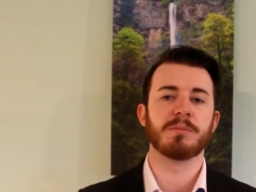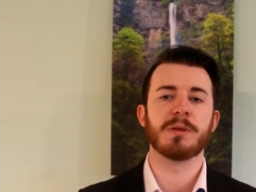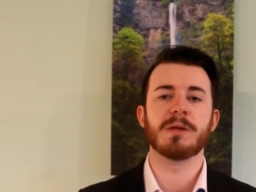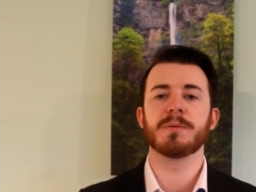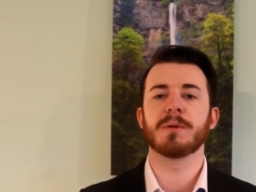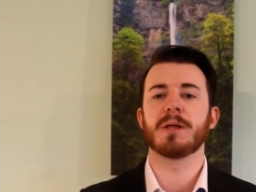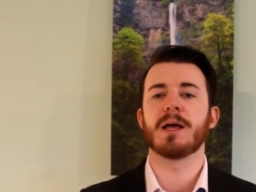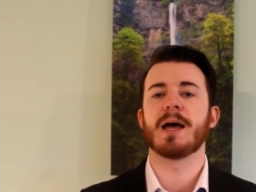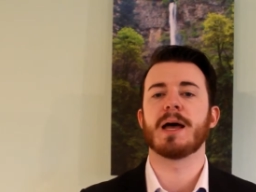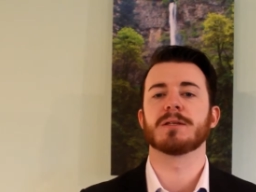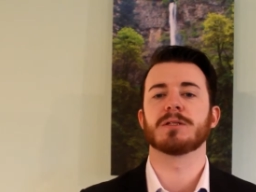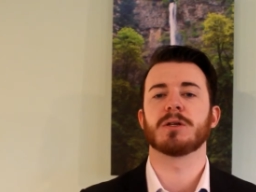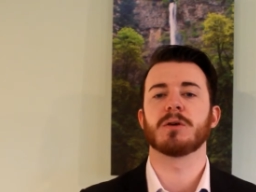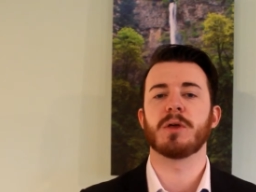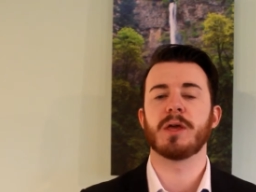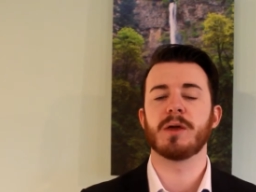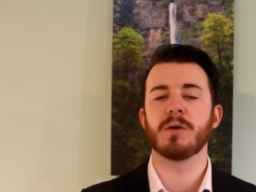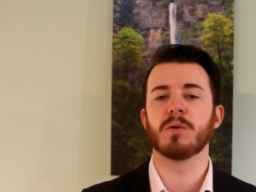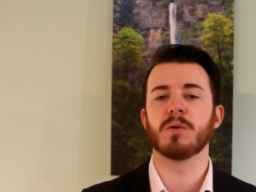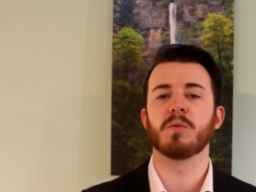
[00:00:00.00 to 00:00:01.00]
People ask,
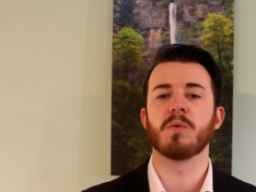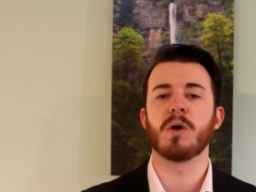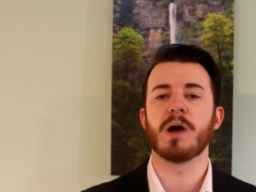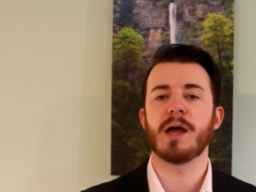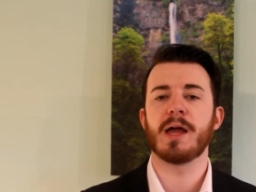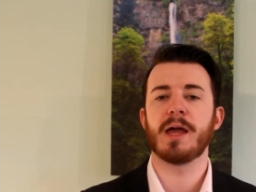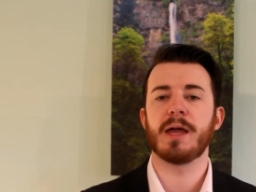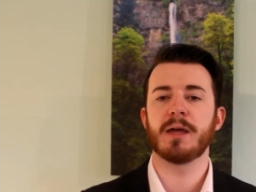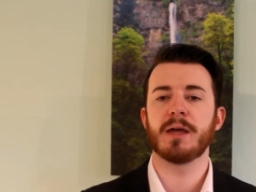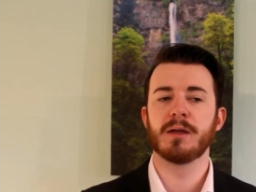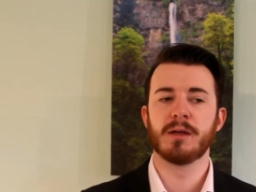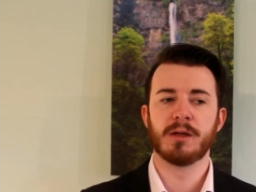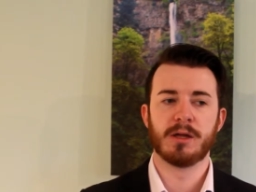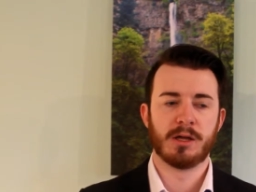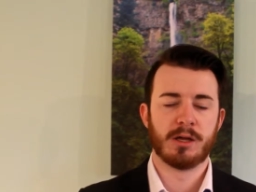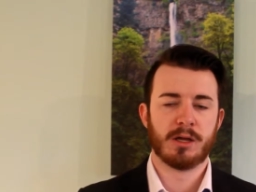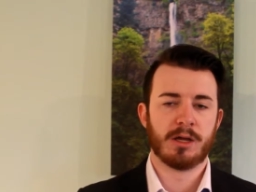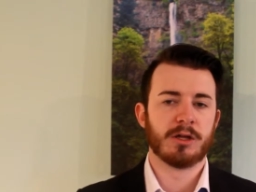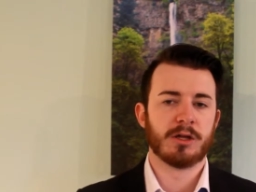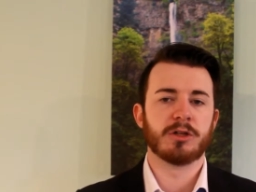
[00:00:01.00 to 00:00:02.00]
okay, well, why,
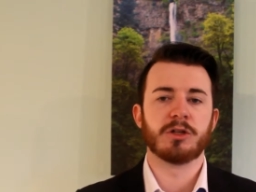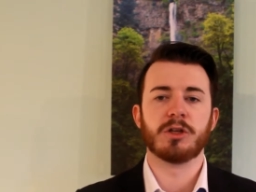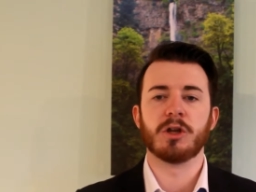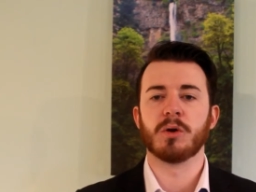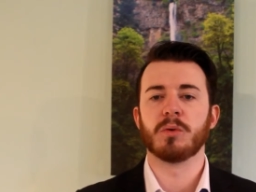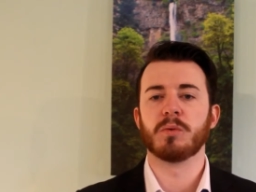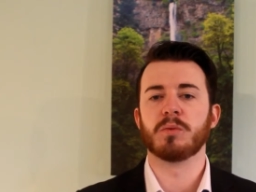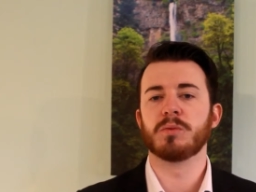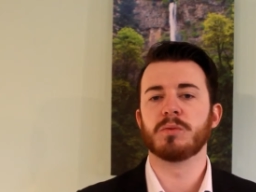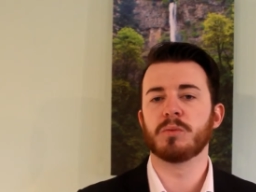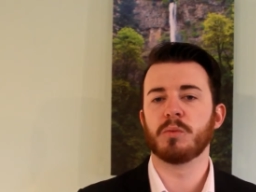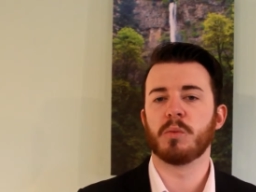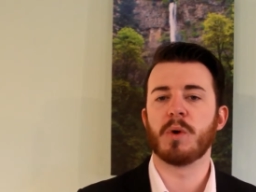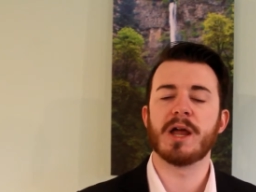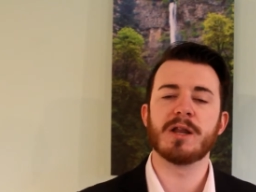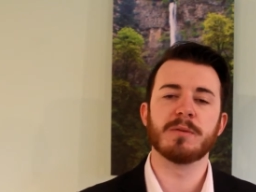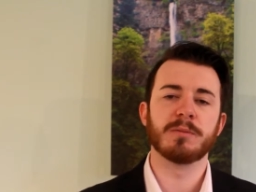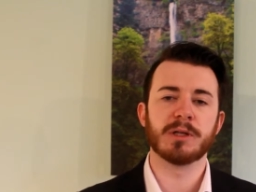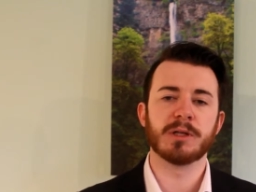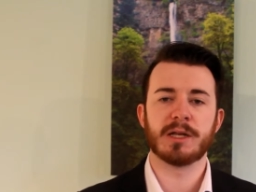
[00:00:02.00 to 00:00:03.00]
you know,
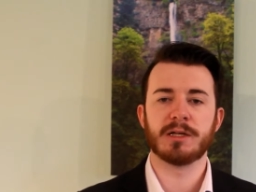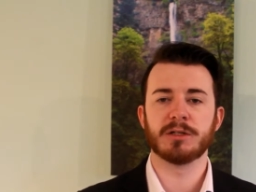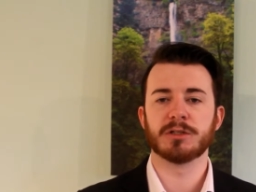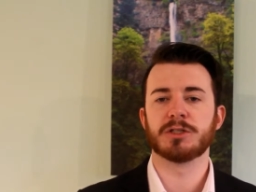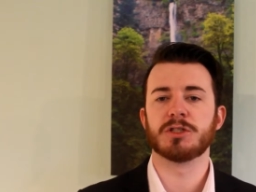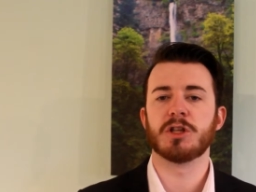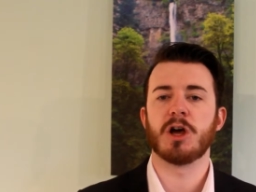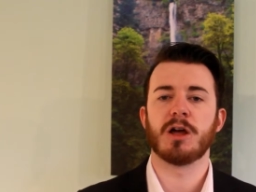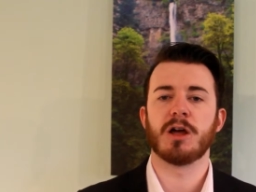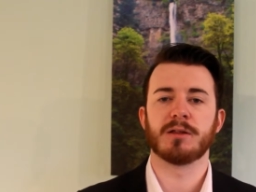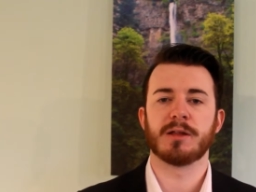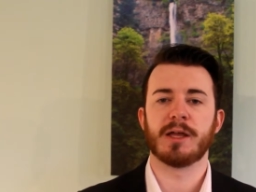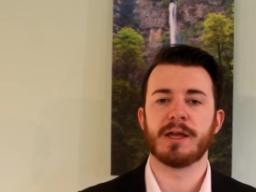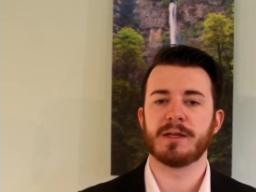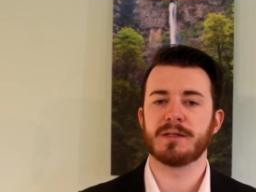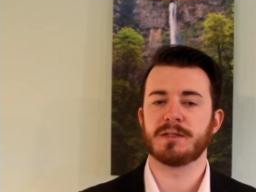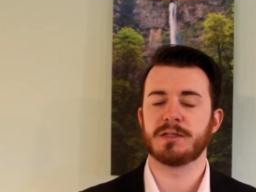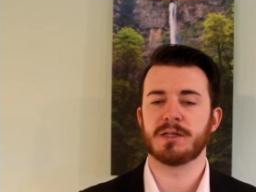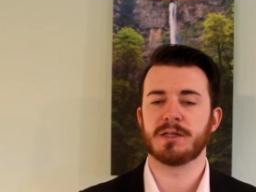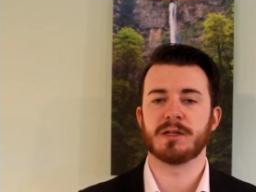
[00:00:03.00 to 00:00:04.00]
why do millennials not
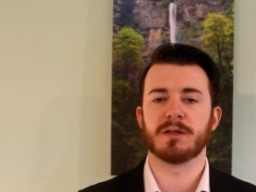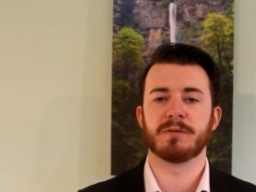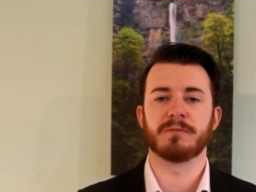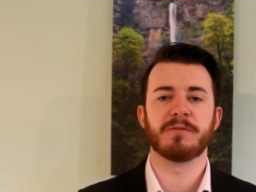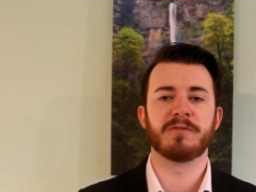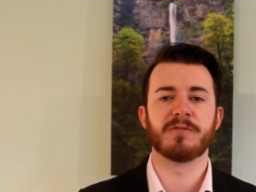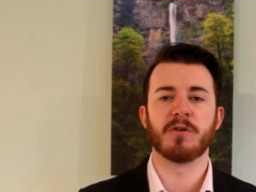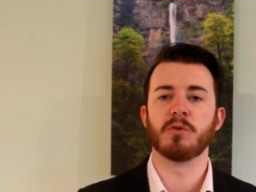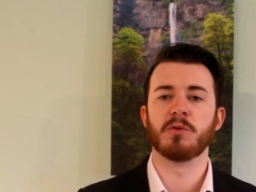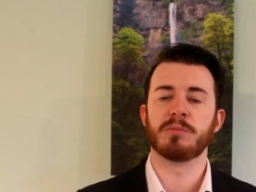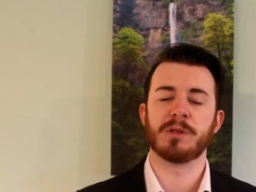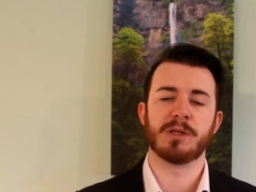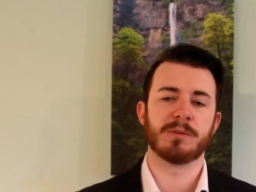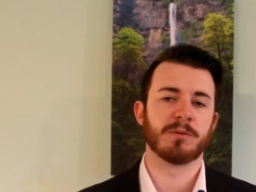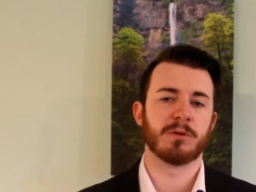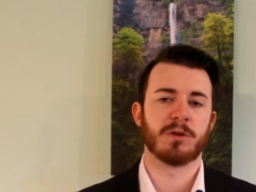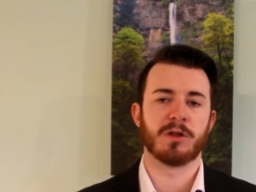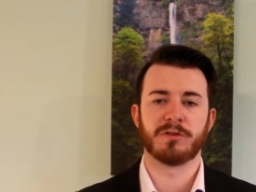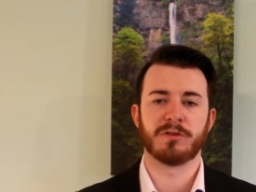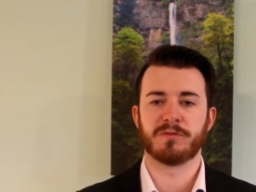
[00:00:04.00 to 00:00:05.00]
like to phone
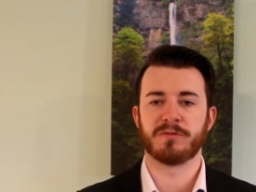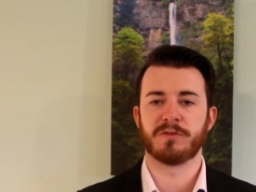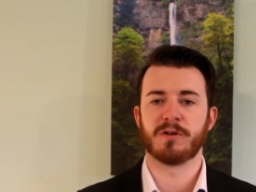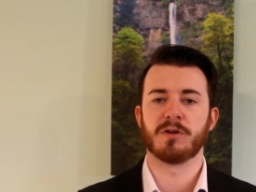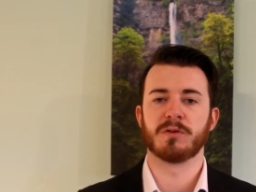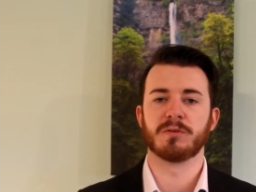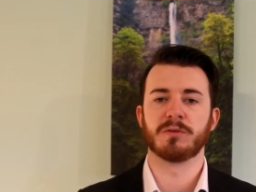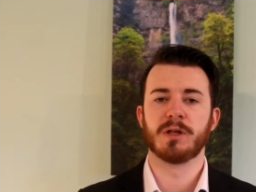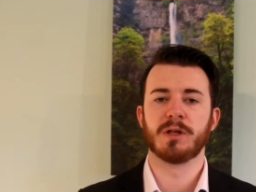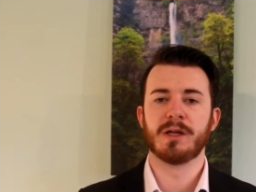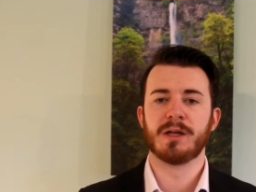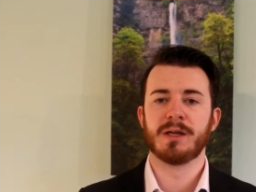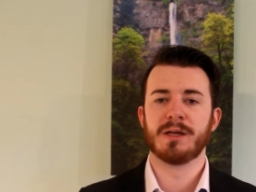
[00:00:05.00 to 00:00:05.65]
people on the phone?